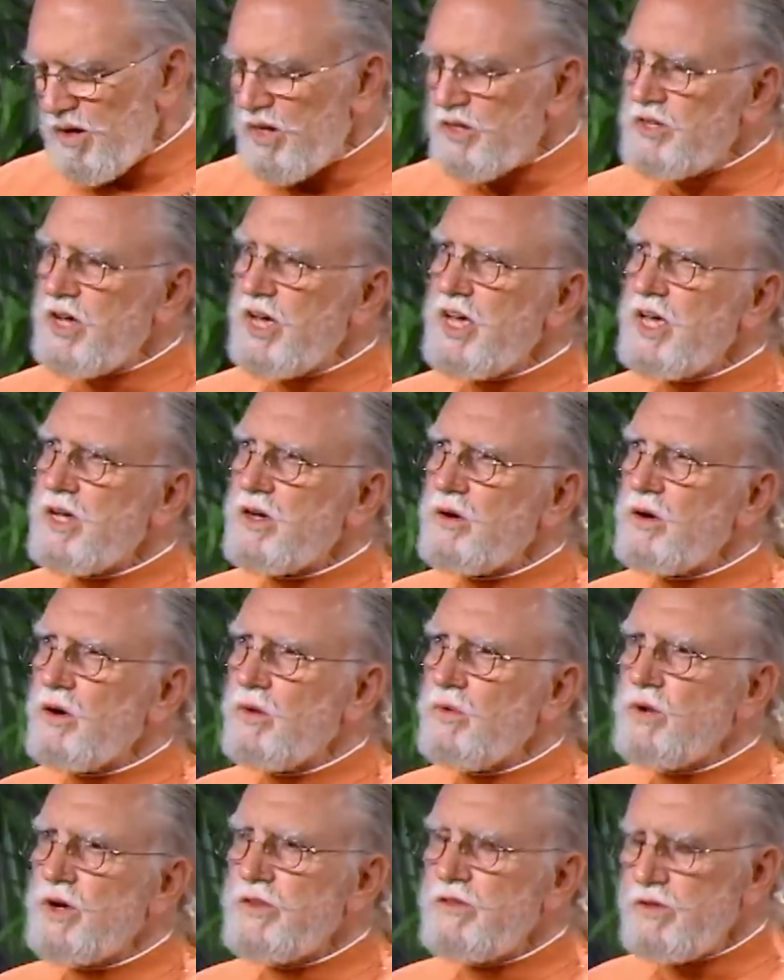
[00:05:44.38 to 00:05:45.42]
take
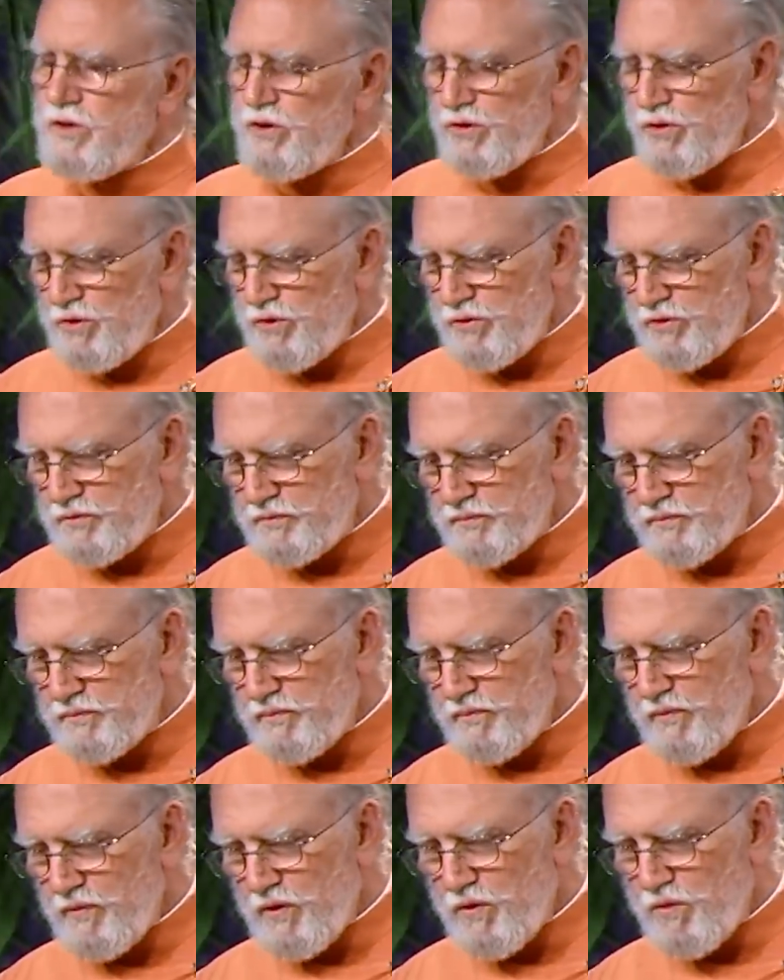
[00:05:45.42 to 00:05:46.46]
with you
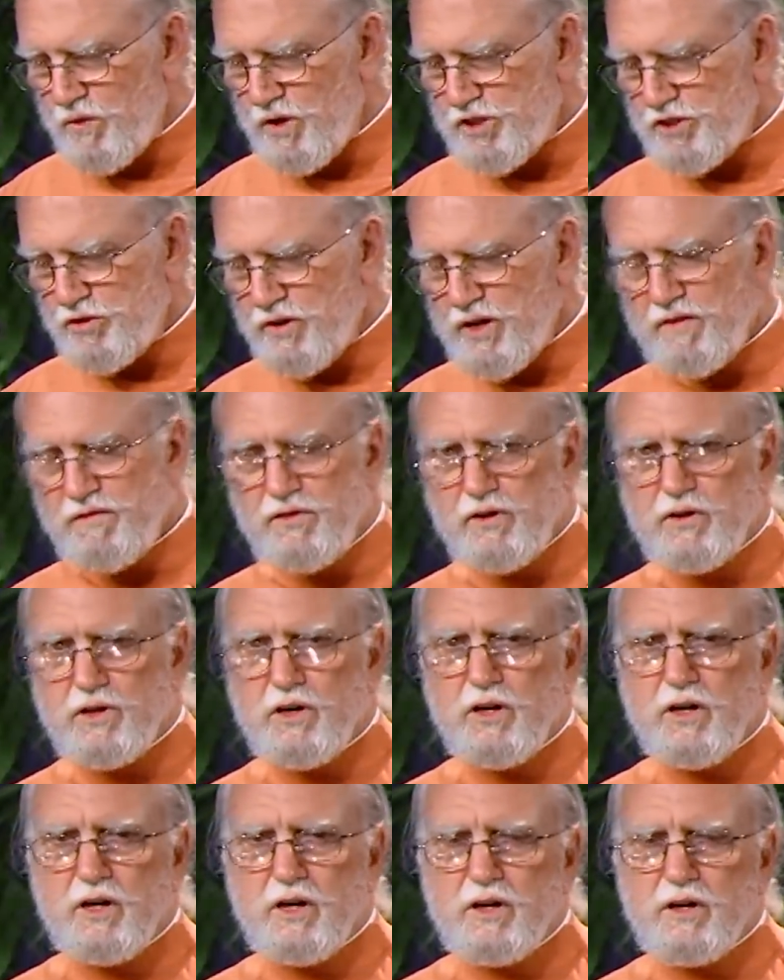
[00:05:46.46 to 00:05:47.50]
what you have
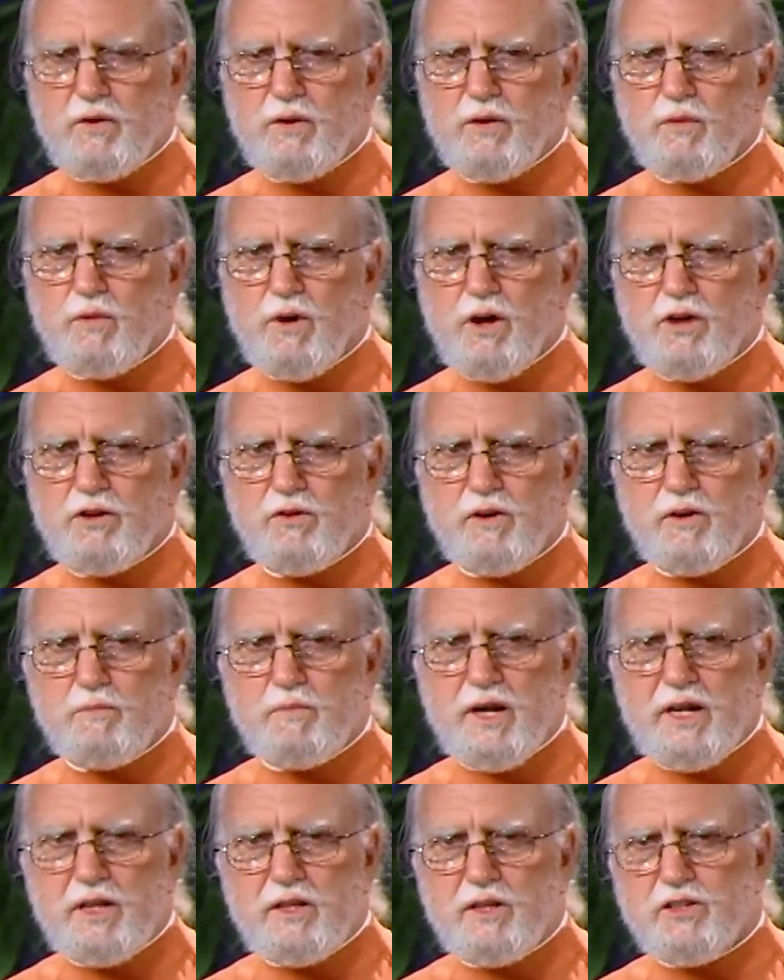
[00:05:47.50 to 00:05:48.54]
learned while you have
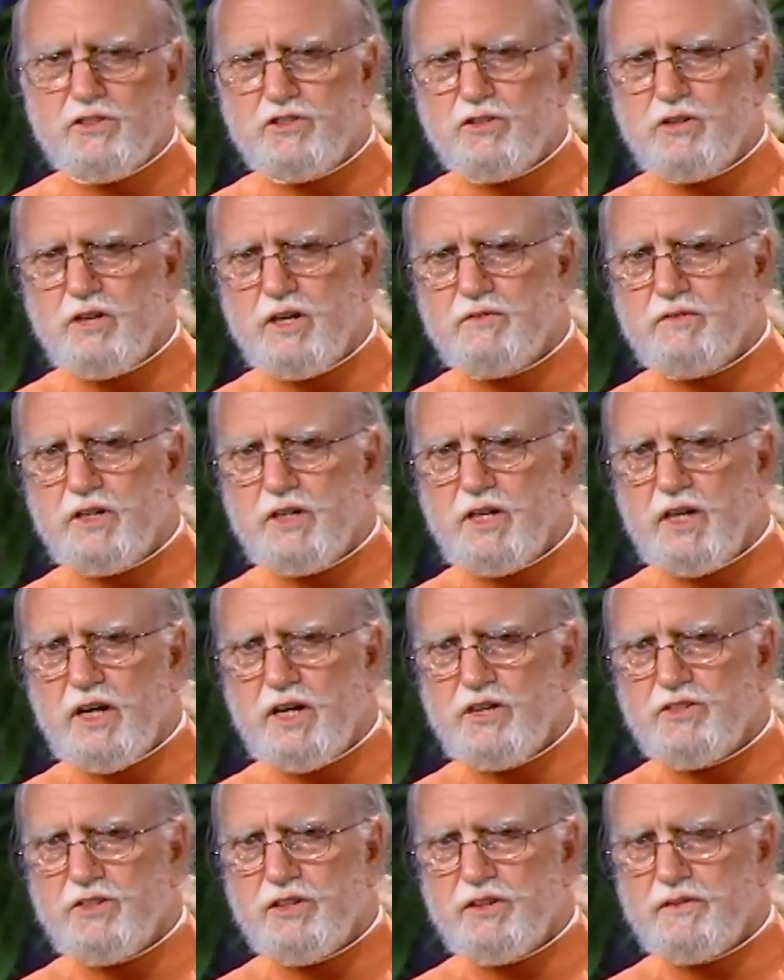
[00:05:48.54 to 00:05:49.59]
been in this
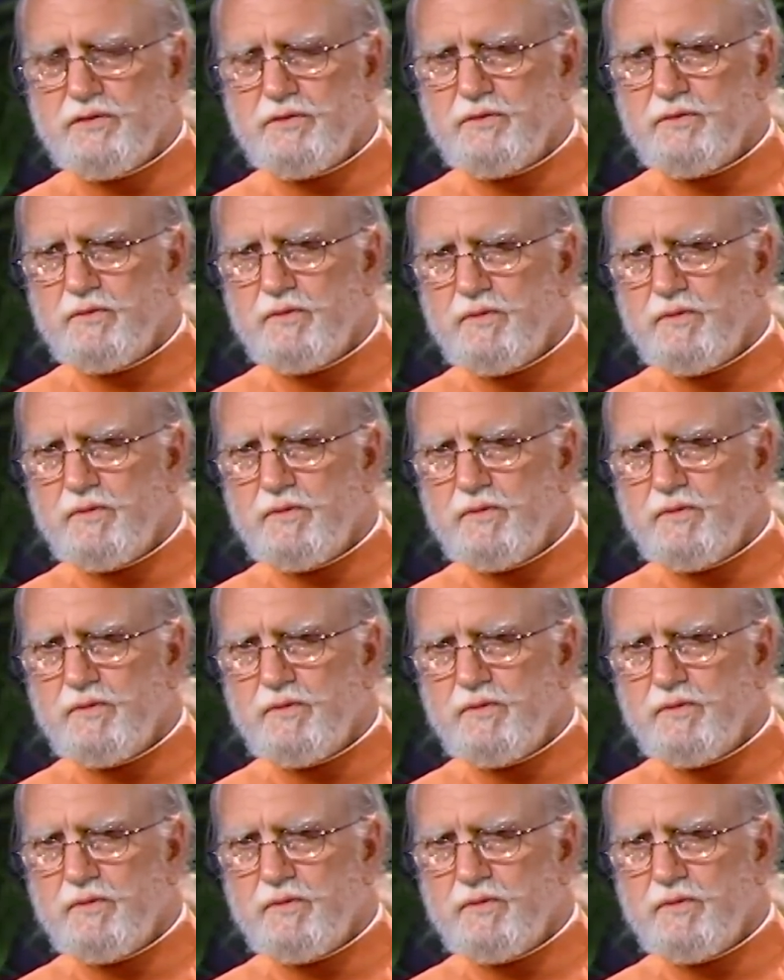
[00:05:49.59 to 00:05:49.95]
convocation